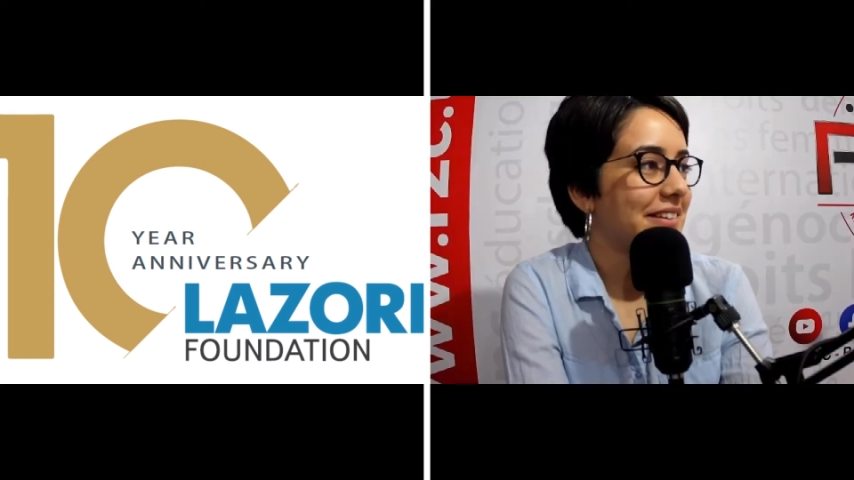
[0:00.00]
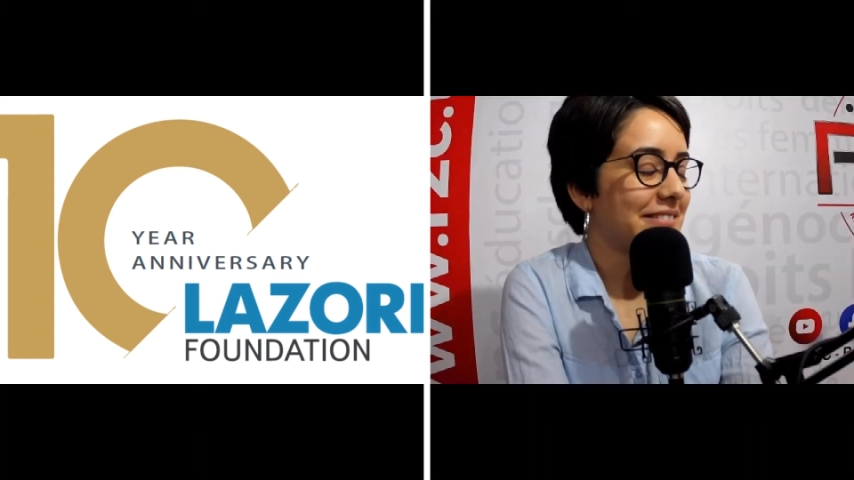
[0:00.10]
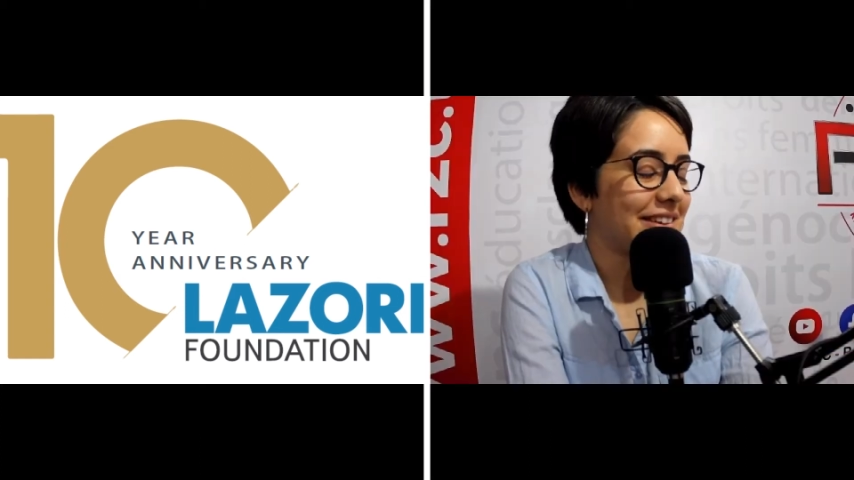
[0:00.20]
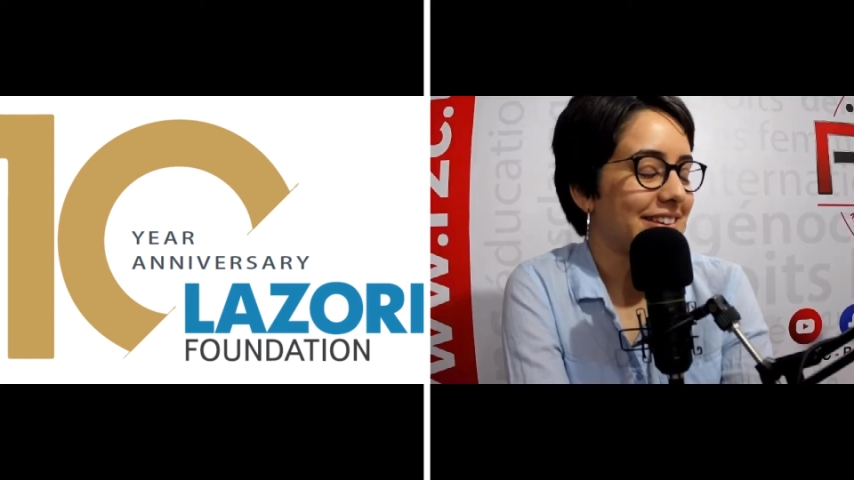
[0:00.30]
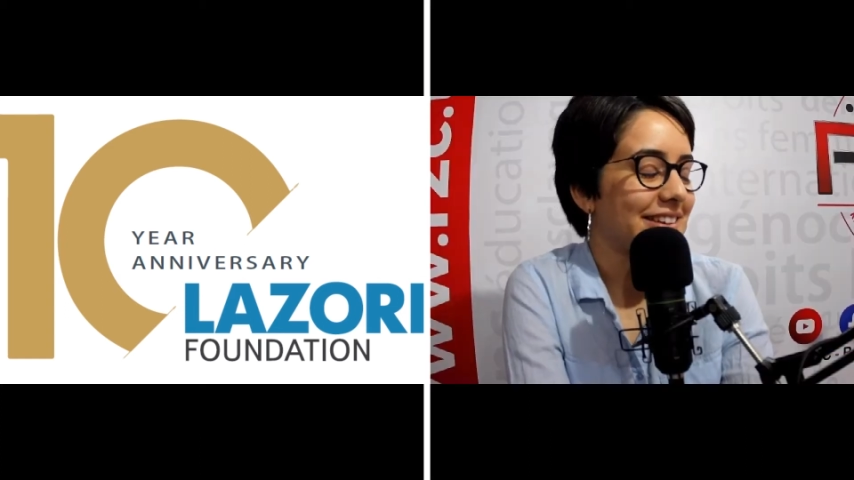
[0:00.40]

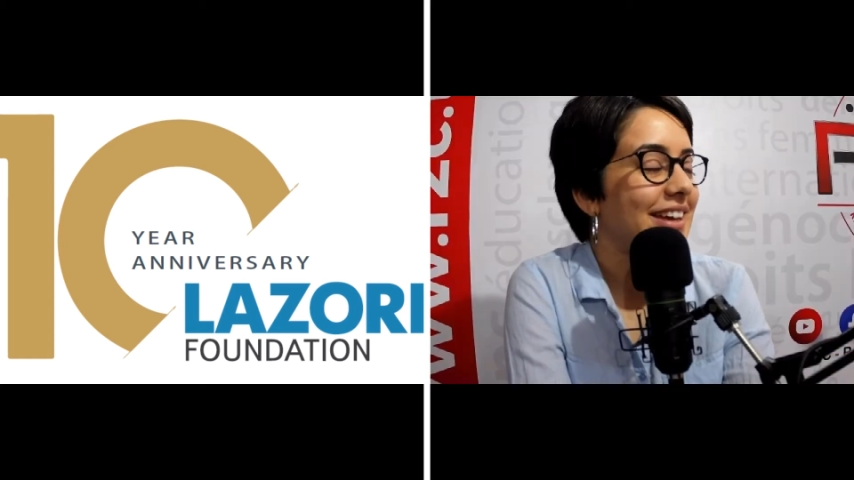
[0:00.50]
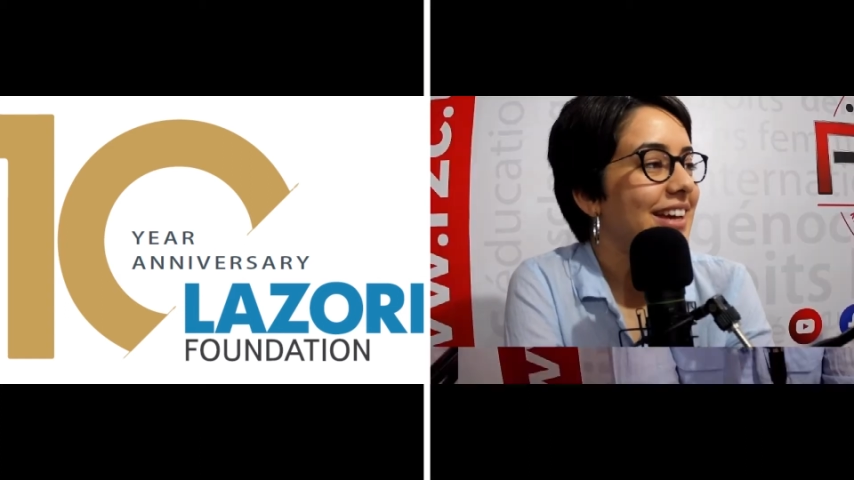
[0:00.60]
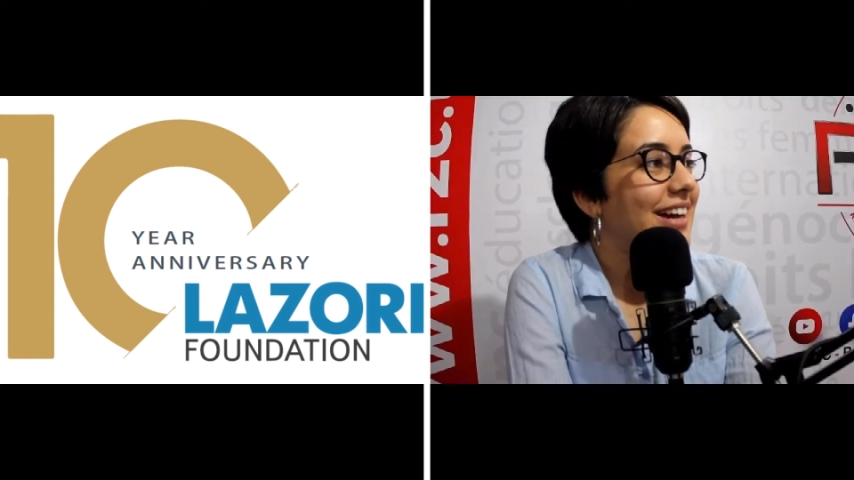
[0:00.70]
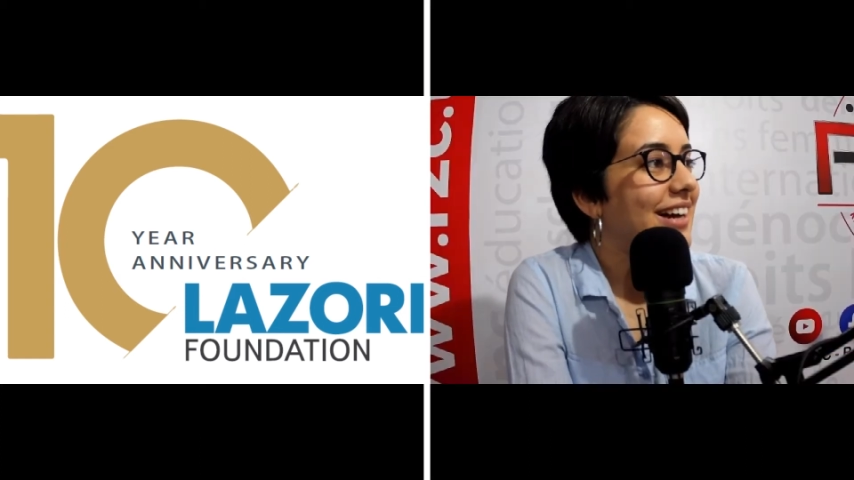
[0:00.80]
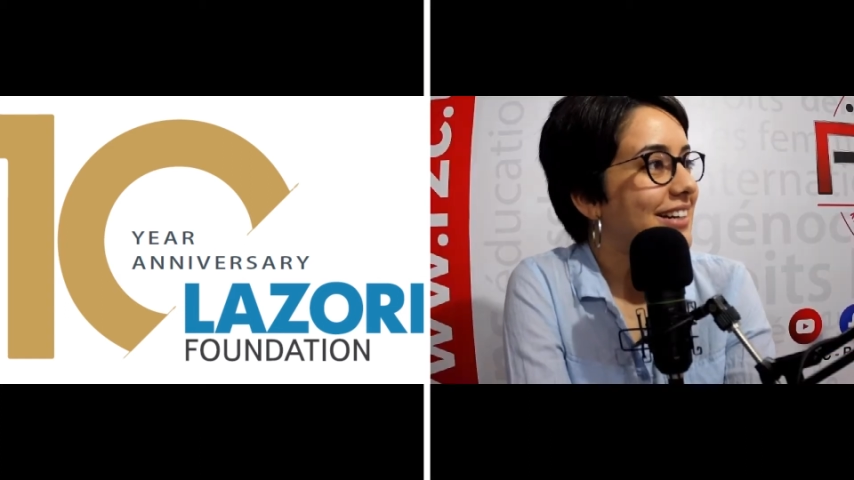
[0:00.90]
Okay.
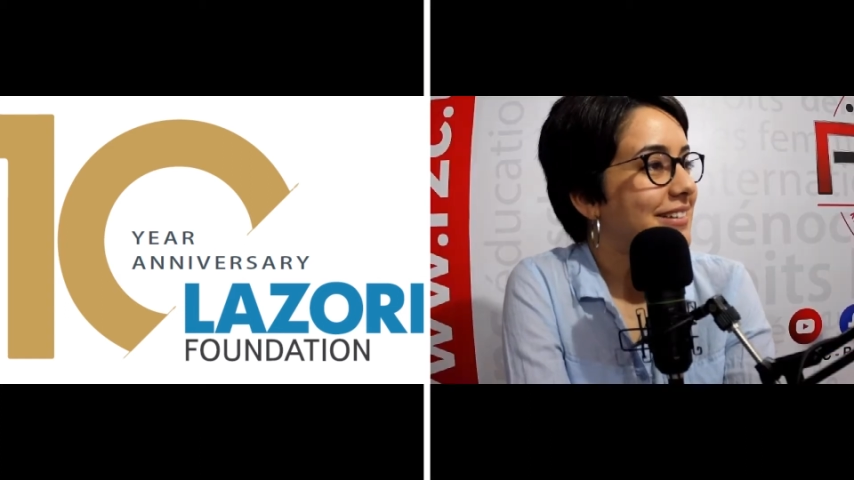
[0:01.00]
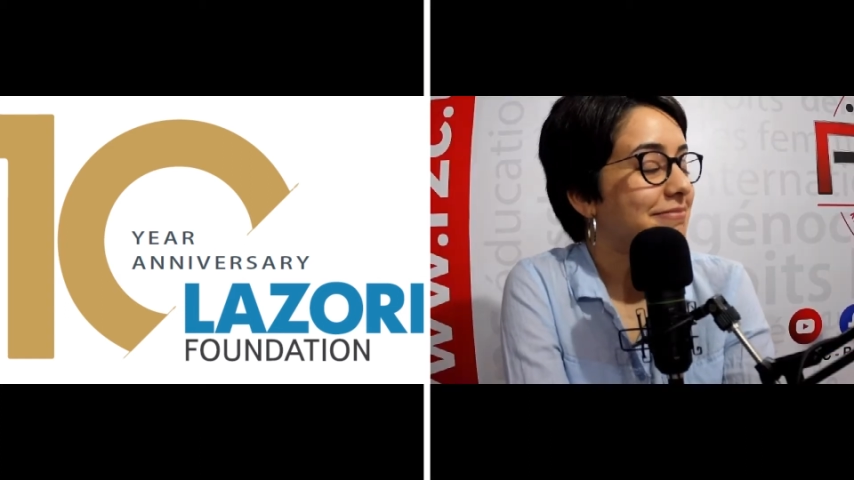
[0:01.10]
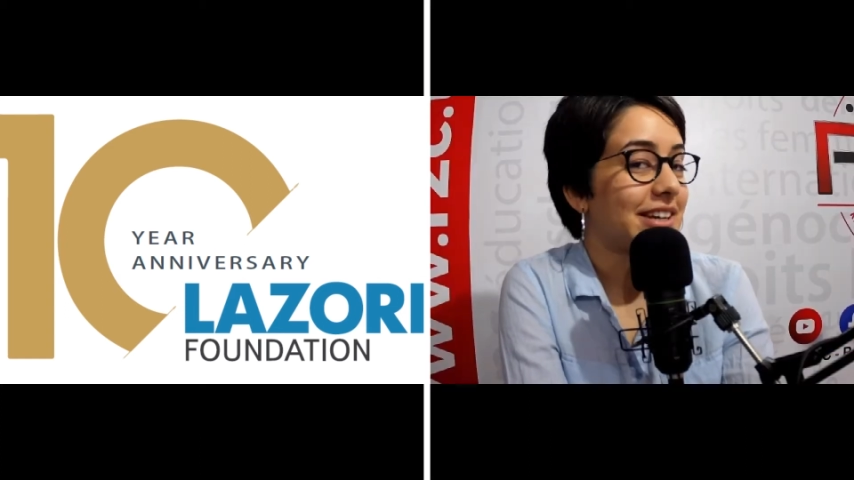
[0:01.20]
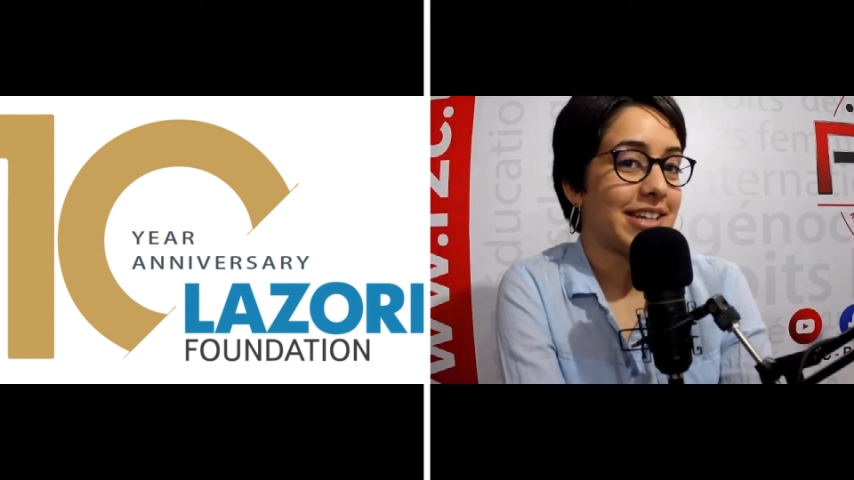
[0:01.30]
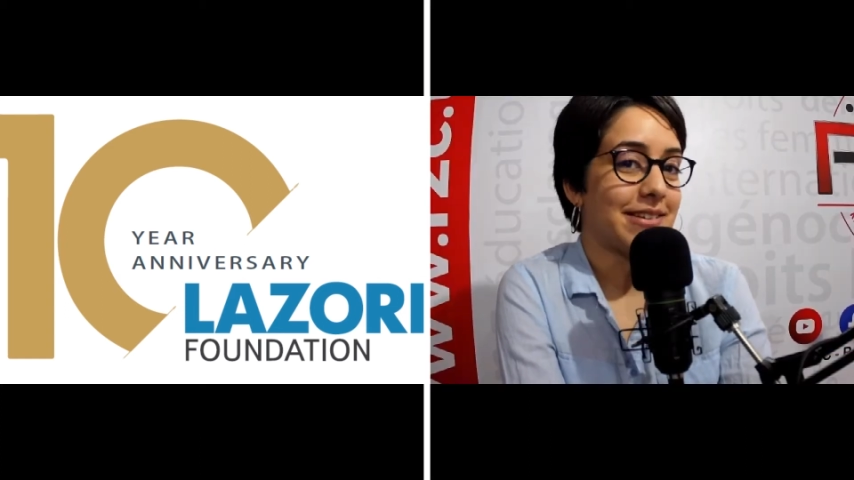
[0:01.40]

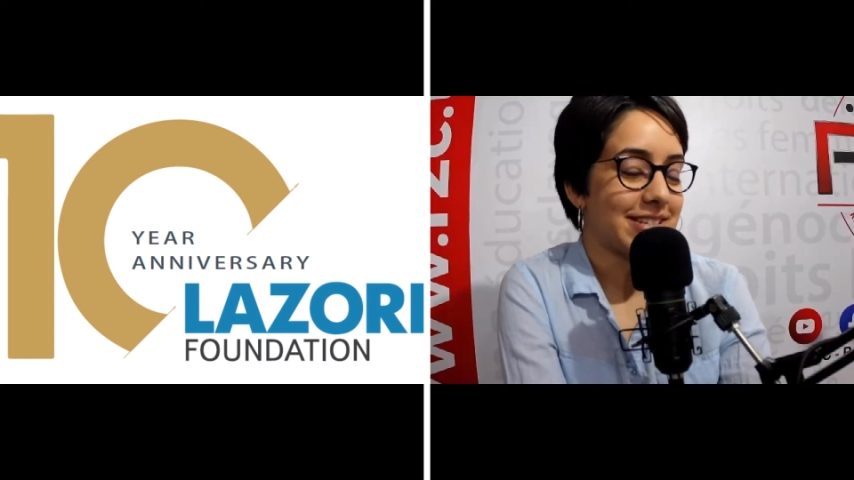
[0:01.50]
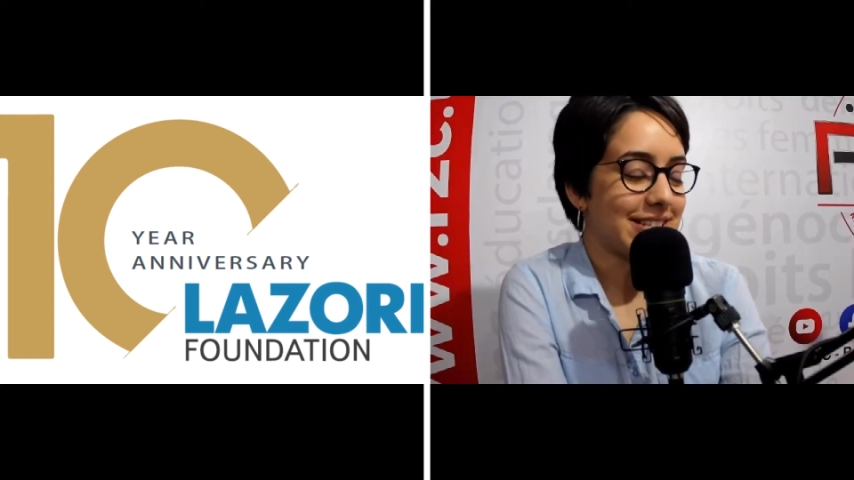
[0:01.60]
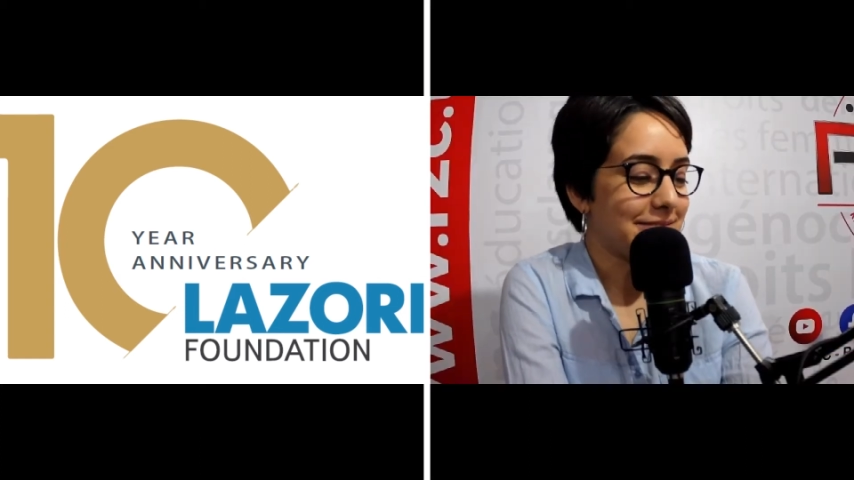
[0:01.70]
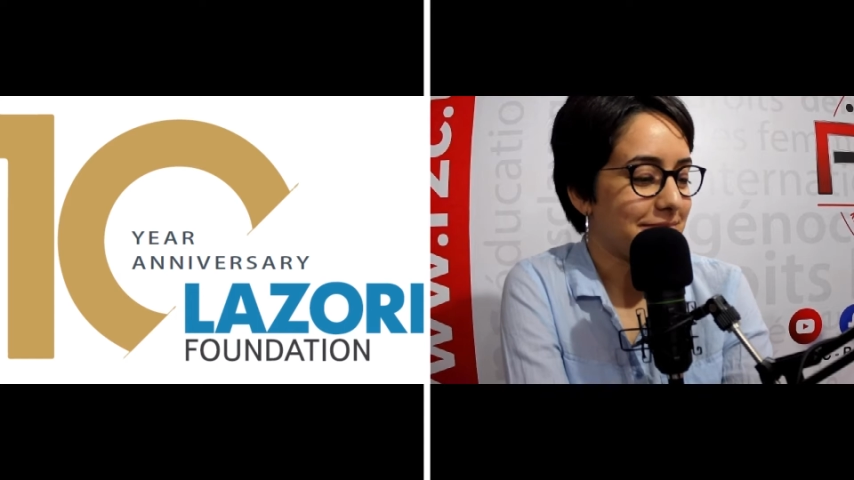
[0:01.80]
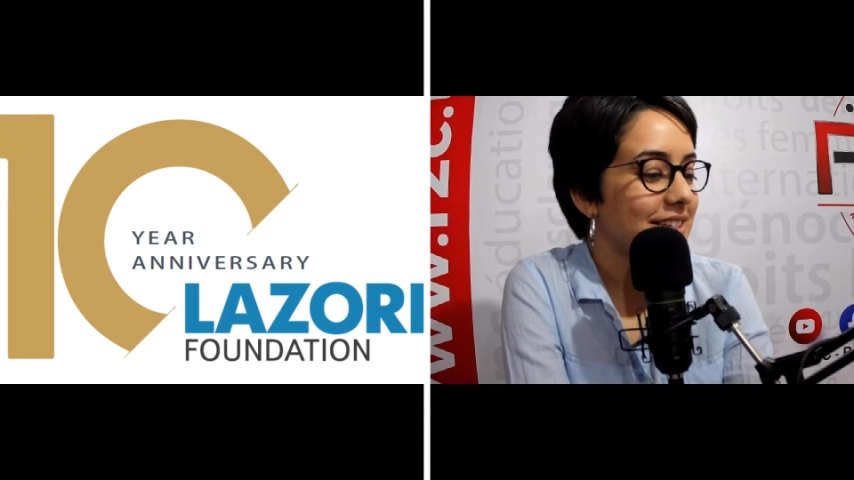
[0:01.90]
My name is
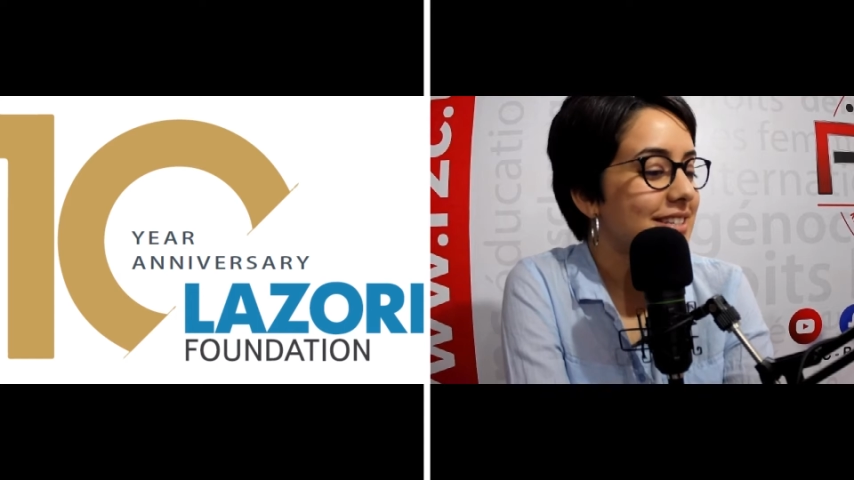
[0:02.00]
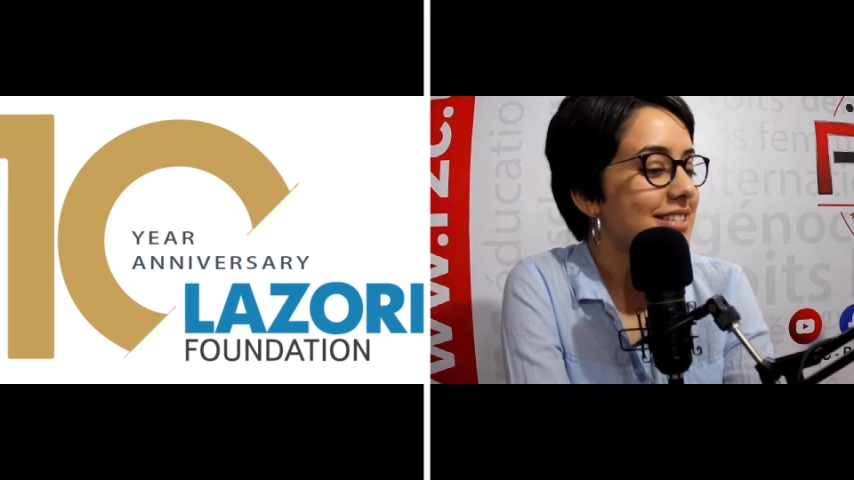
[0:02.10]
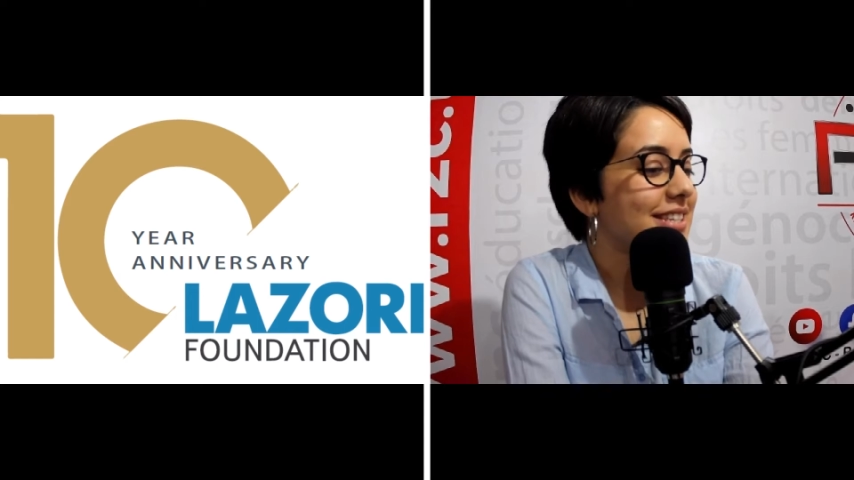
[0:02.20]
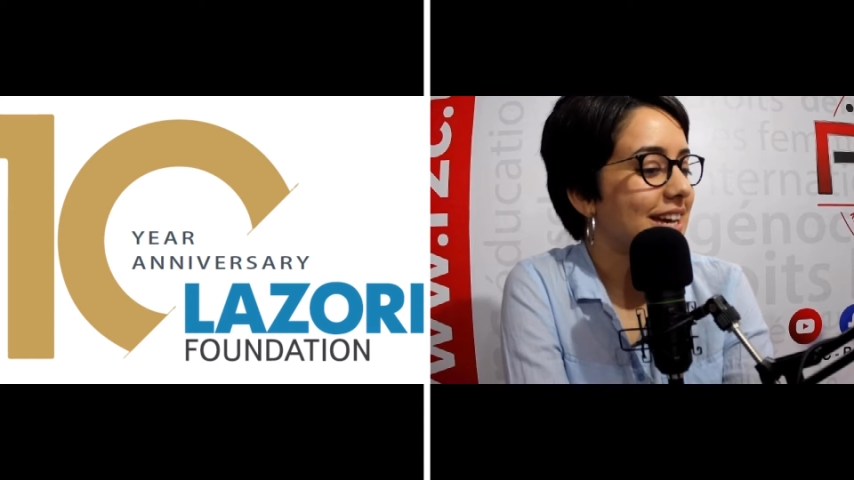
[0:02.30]
Lamis.